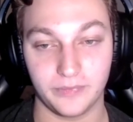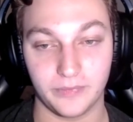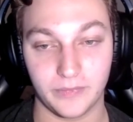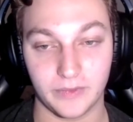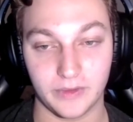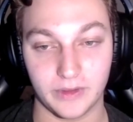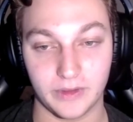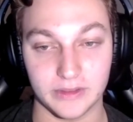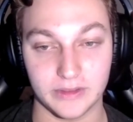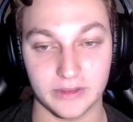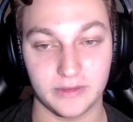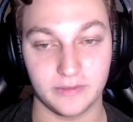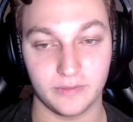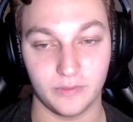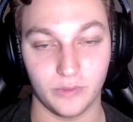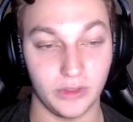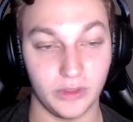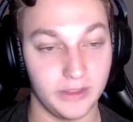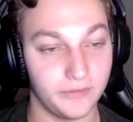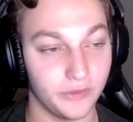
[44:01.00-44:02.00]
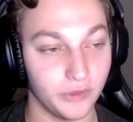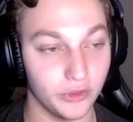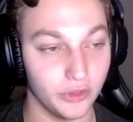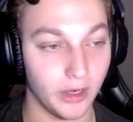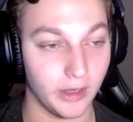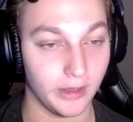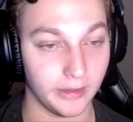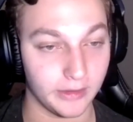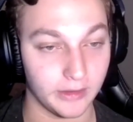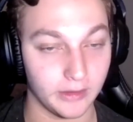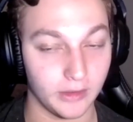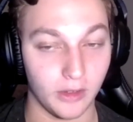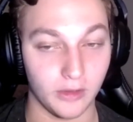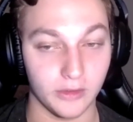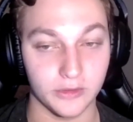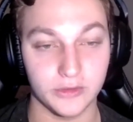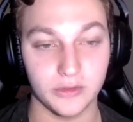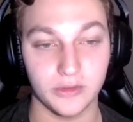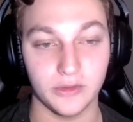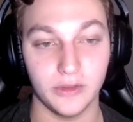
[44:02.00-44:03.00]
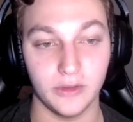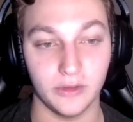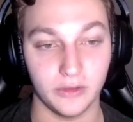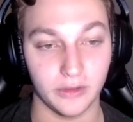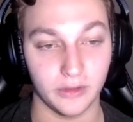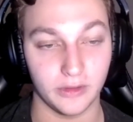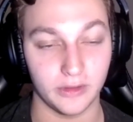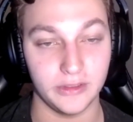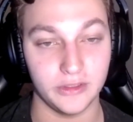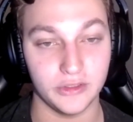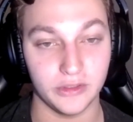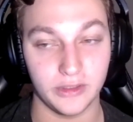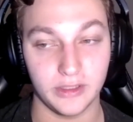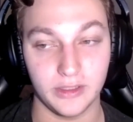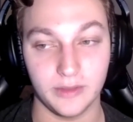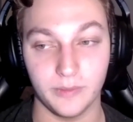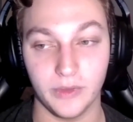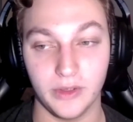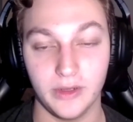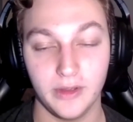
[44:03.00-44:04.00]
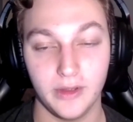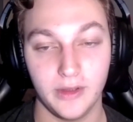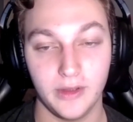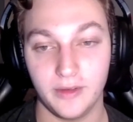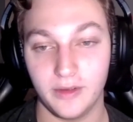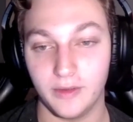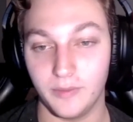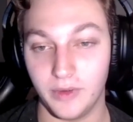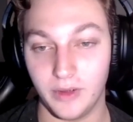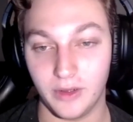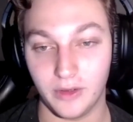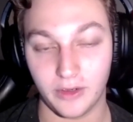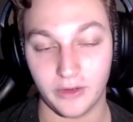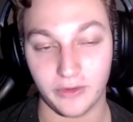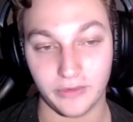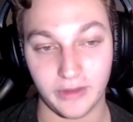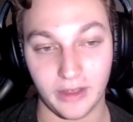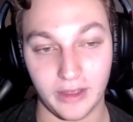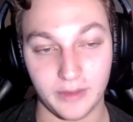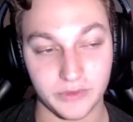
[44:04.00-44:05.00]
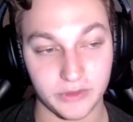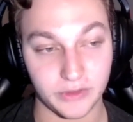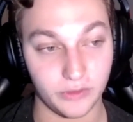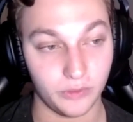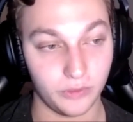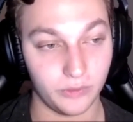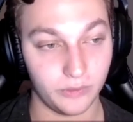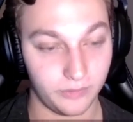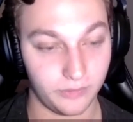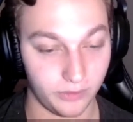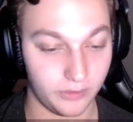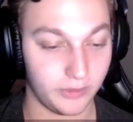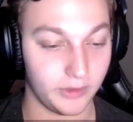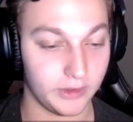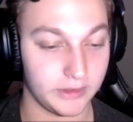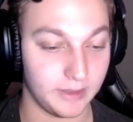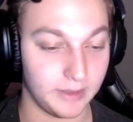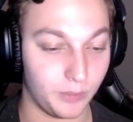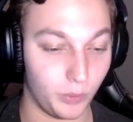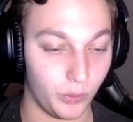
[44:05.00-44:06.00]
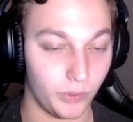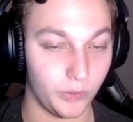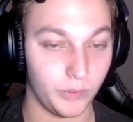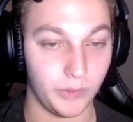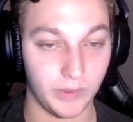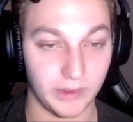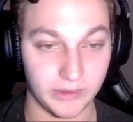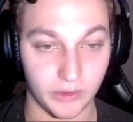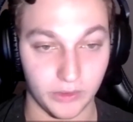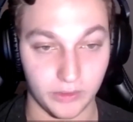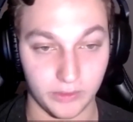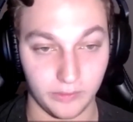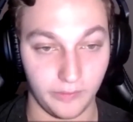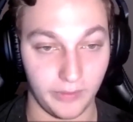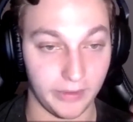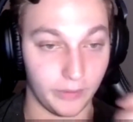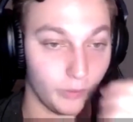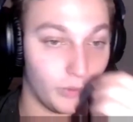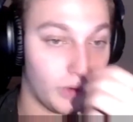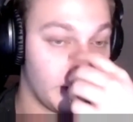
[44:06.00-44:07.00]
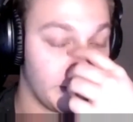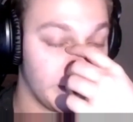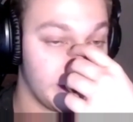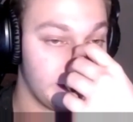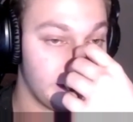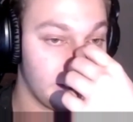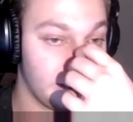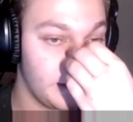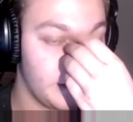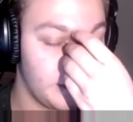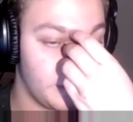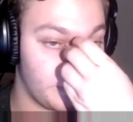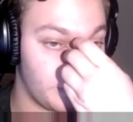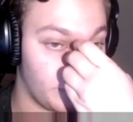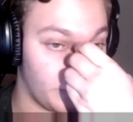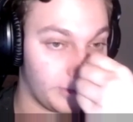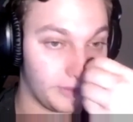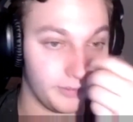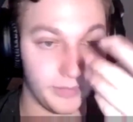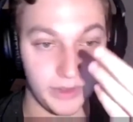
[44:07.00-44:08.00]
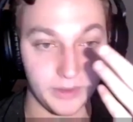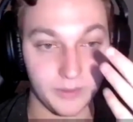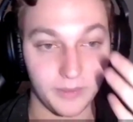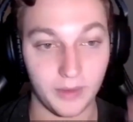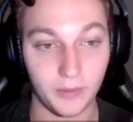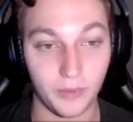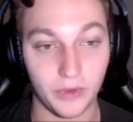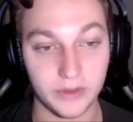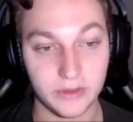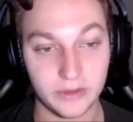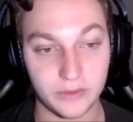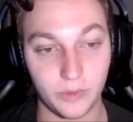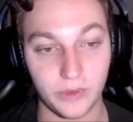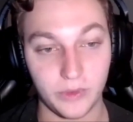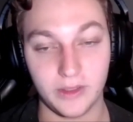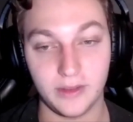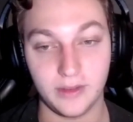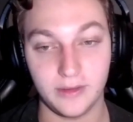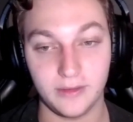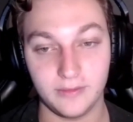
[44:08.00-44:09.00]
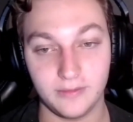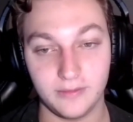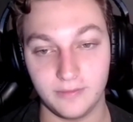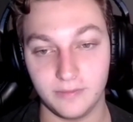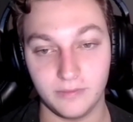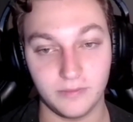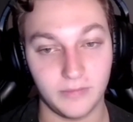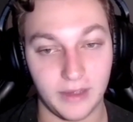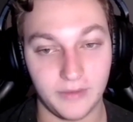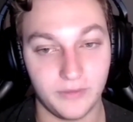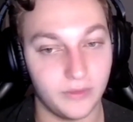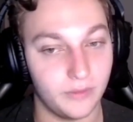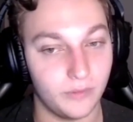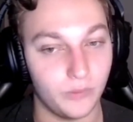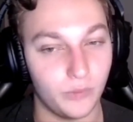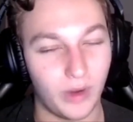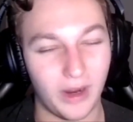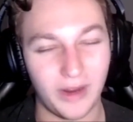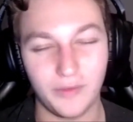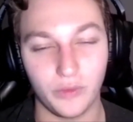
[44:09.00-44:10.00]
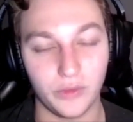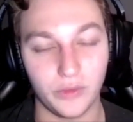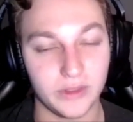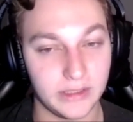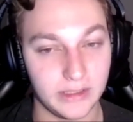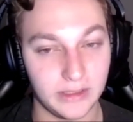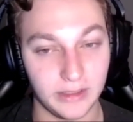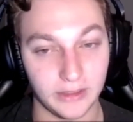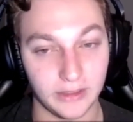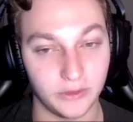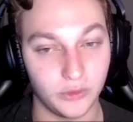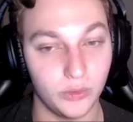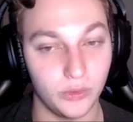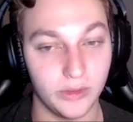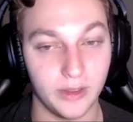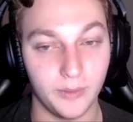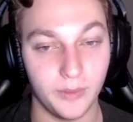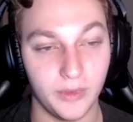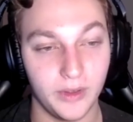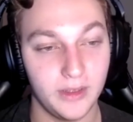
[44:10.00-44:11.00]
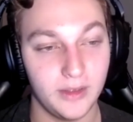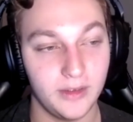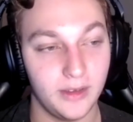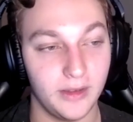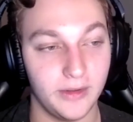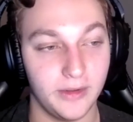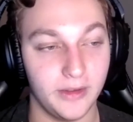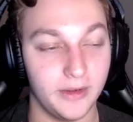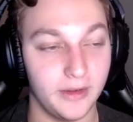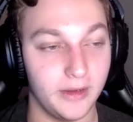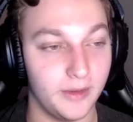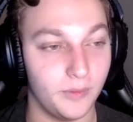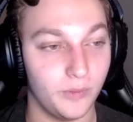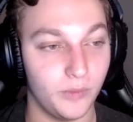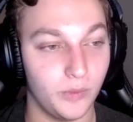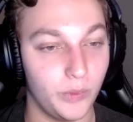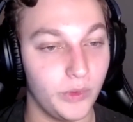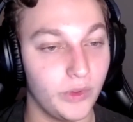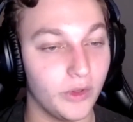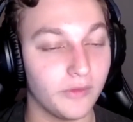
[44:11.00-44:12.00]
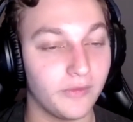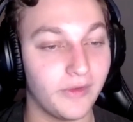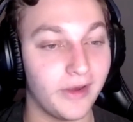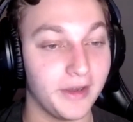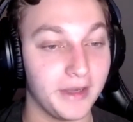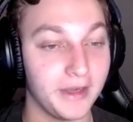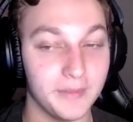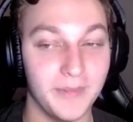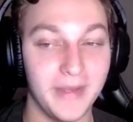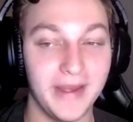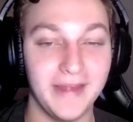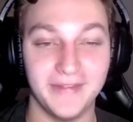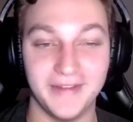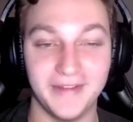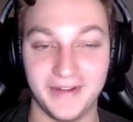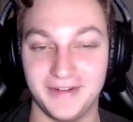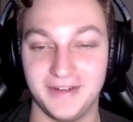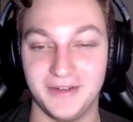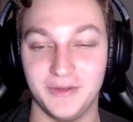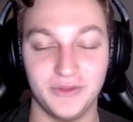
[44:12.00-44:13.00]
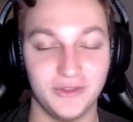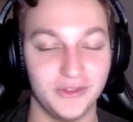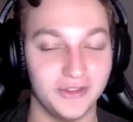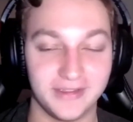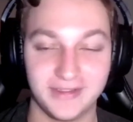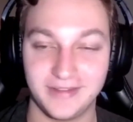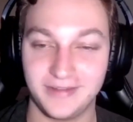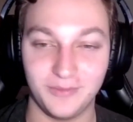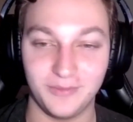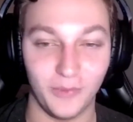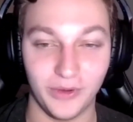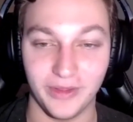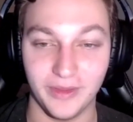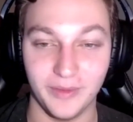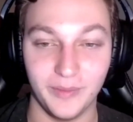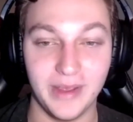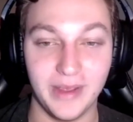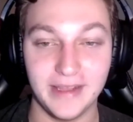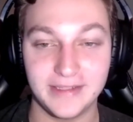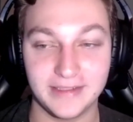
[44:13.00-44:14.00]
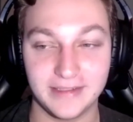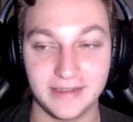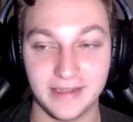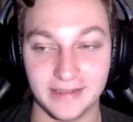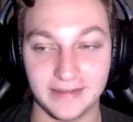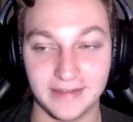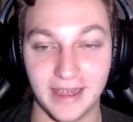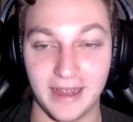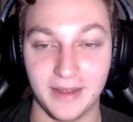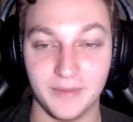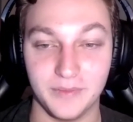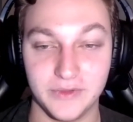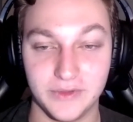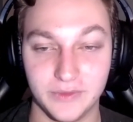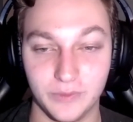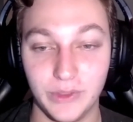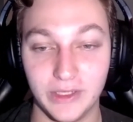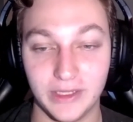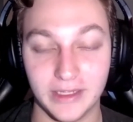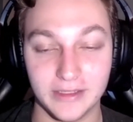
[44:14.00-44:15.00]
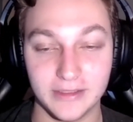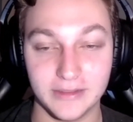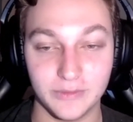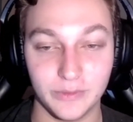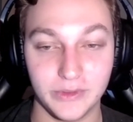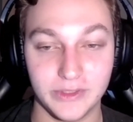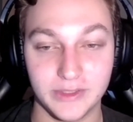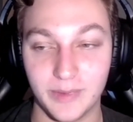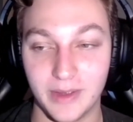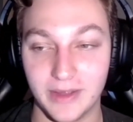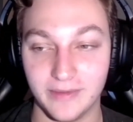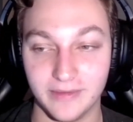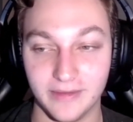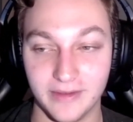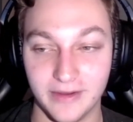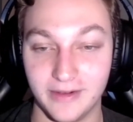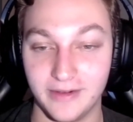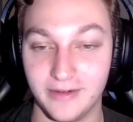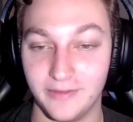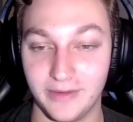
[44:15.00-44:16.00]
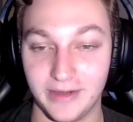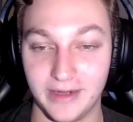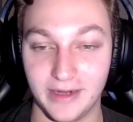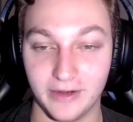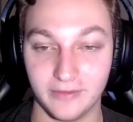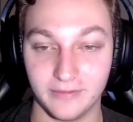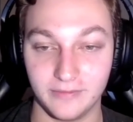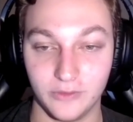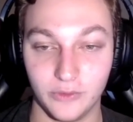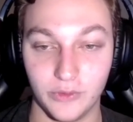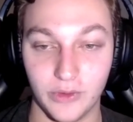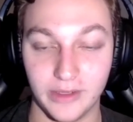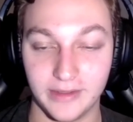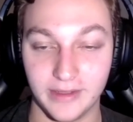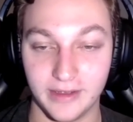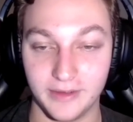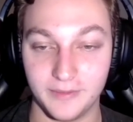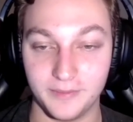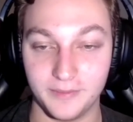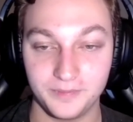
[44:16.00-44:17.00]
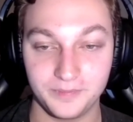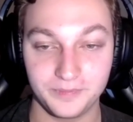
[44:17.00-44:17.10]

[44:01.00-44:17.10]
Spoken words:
Because well, if you're not like a college or a collegiate team, but a lot of the time. So for example, when we went to like Raleigh, me and my boys, I've only seen like two of them, and we all finally met there, and it was just one of the best like weekends we spent there. We had a great time.